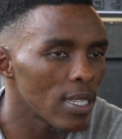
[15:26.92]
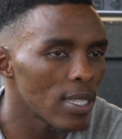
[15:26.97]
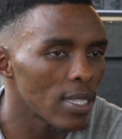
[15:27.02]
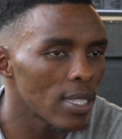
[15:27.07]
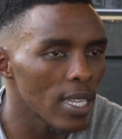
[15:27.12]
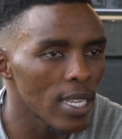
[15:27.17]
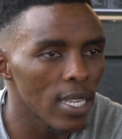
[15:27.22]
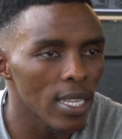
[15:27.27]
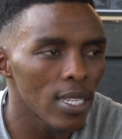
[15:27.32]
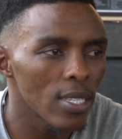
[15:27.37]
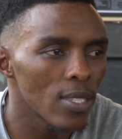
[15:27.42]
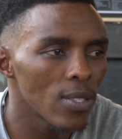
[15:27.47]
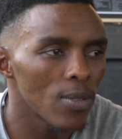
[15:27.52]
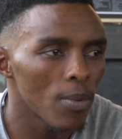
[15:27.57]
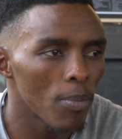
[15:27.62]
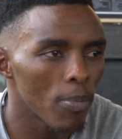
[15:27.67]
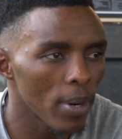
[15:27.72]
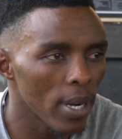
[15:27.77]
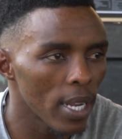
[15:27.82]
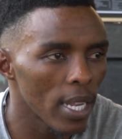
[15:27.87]
thing is to
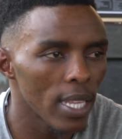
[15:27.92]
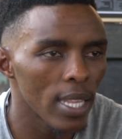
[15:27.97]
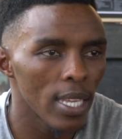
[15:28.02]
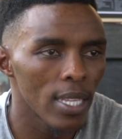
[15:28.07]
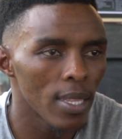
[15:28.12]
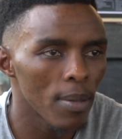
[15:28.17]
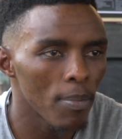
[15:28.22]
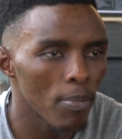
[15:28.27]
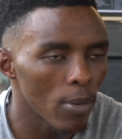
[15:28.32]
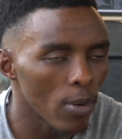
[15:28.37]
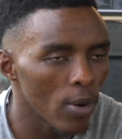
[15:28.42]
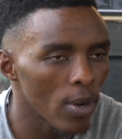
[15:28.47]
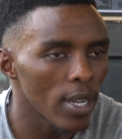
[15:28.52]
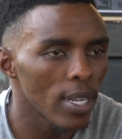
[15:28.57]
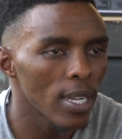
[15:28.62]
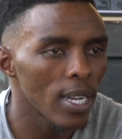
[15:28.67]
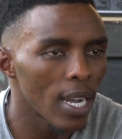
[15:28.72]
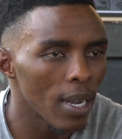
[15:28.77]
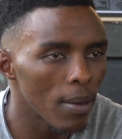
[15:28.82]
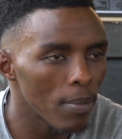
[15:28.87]
pray that the boy
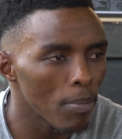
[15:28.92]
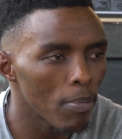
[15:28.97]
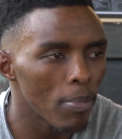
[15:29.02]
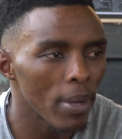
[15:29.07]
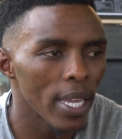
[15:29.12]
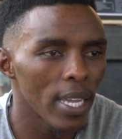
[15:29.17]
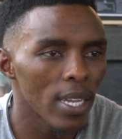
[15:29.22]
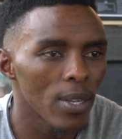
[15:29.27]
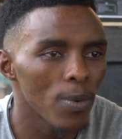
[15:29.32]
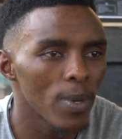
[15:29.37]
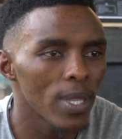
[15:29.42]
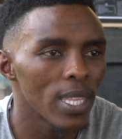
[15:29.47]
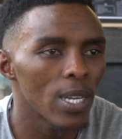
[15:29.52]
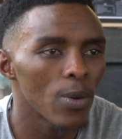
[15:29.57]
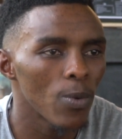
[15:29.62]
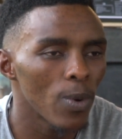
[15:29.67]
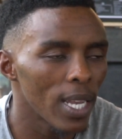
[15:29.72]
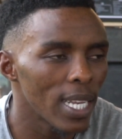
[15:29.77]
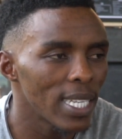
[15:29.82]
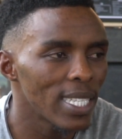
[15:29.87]
come back with the
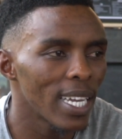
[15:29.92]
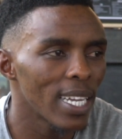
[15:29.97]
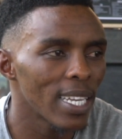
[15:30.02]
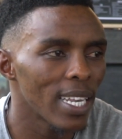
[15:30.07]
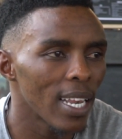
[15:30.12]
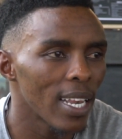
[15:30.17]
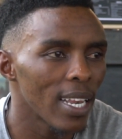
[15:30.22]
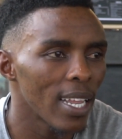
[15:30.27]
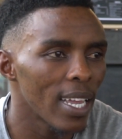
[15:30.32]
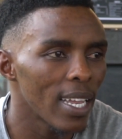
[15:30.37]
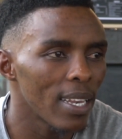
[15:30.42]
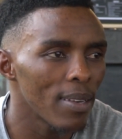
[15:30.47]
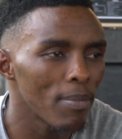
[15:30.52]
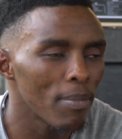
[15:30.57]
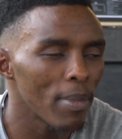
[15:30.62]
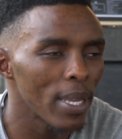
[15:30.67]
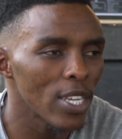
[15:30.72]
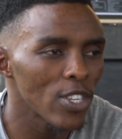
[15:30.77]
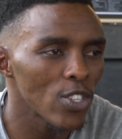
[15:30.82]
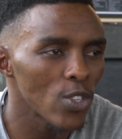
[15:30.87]
world title and
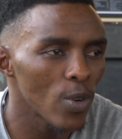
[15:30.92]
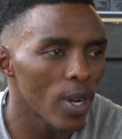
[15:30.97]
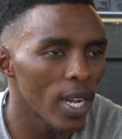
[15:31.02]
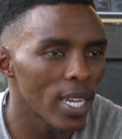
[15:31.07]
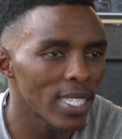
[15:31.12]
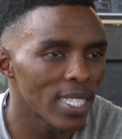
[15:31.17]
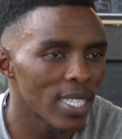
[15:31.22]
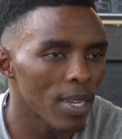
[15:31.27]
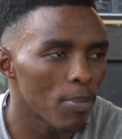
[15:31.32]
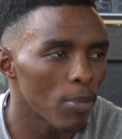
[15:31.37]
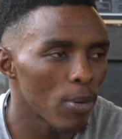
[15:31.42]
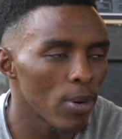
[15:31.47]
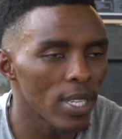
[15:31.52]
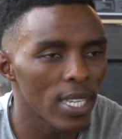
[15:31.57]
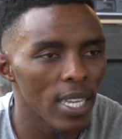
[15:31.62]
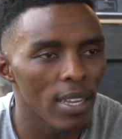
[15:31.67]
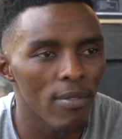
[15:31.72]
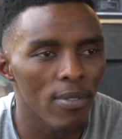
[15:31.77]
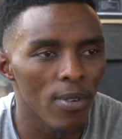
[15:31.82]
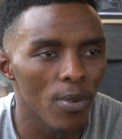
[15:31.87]
make sure I
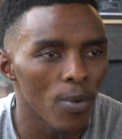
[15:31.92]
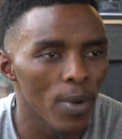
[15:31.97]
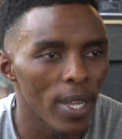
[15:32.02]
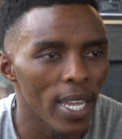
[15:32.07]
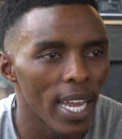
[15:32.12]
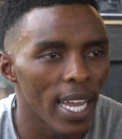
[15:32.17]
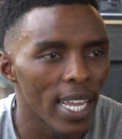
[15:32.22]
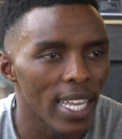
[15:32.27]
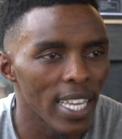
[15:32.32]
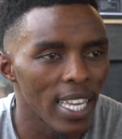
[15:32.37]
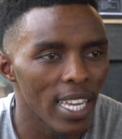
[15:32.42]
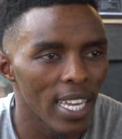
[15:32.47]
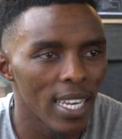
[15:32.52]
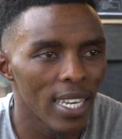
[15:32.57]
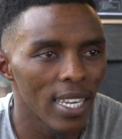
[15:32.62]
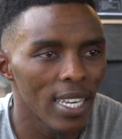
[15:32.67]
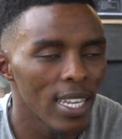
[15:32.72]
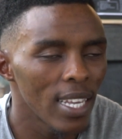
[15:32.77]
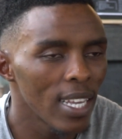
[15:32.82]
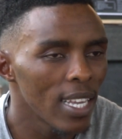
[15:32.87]
support everywhere I
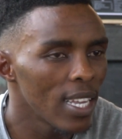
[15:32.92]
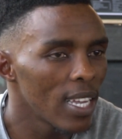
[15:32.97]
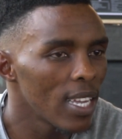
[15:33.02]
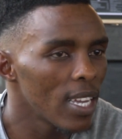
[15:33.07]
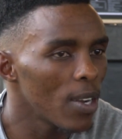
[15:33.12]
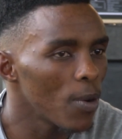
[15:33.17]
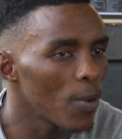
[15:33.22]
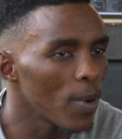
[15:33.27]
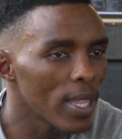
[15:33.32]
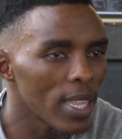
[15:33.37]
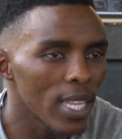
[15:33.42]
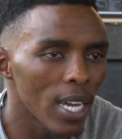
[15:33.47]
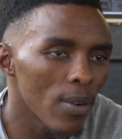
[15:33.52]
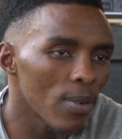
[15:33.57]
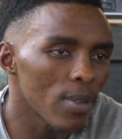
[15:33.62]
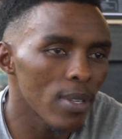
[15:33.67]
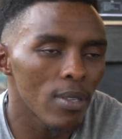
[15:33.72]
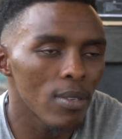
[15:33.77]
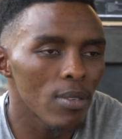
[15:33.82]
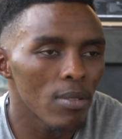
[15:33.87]
can
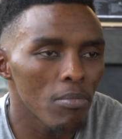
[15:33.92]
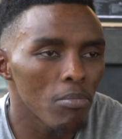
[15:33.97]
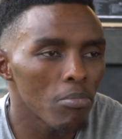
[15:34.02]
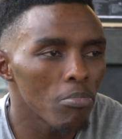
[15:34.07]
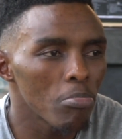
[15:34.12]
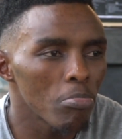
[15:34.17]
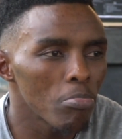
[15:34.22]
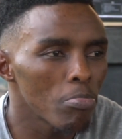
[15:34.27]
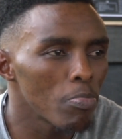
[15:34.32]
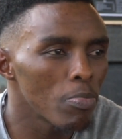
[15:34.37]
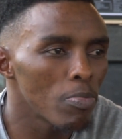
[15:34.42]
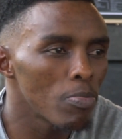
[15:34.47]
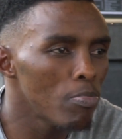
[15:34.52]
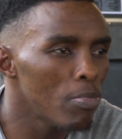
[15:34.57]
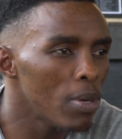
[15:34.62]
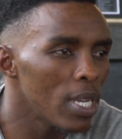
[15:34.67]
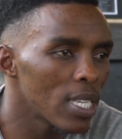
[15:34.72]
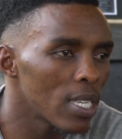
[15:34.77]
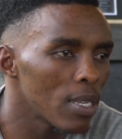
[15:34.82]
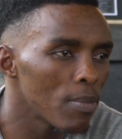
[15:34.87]
without
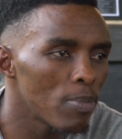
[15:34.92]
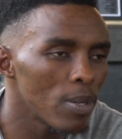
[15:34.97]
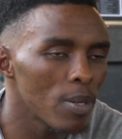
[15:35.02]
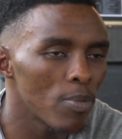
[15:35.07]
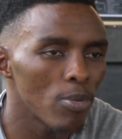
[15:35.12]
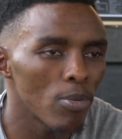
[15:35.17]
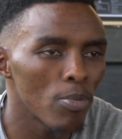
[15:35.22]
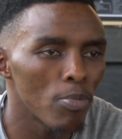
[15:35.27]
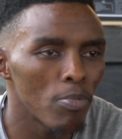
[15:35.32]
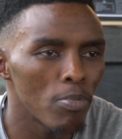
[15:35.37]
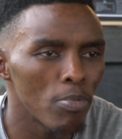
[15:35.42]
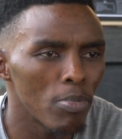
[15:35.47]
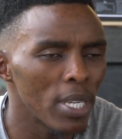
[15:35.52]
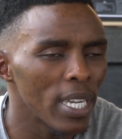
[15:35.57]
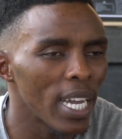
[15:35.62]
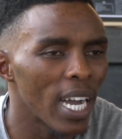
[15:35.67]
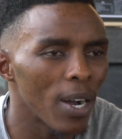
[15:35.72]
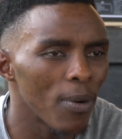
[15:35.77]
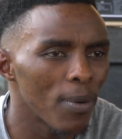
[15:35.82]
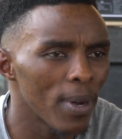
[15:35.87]
making people
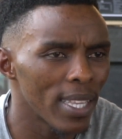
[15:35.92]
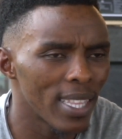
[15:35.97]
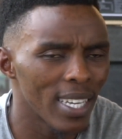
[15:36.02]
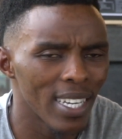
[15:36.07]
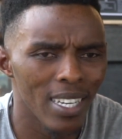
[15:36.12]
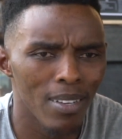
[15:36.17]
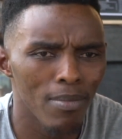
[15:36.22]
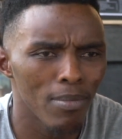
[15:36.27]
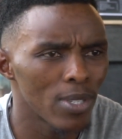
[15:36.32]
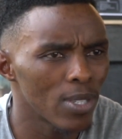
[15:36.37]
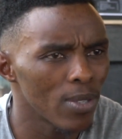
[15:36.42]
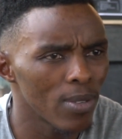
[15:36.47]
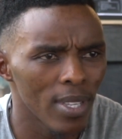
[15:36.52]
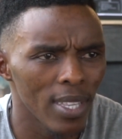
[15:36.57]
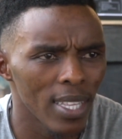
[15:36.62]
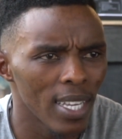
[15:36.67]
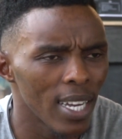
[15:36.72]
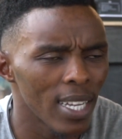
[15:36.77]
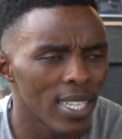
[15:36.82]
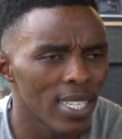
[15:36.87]
be aware that I'm
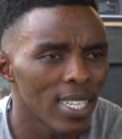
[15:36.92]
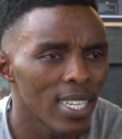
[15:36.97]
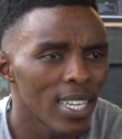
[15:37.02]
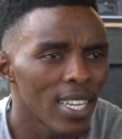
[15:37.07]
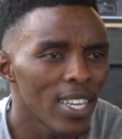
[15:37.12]
doing that.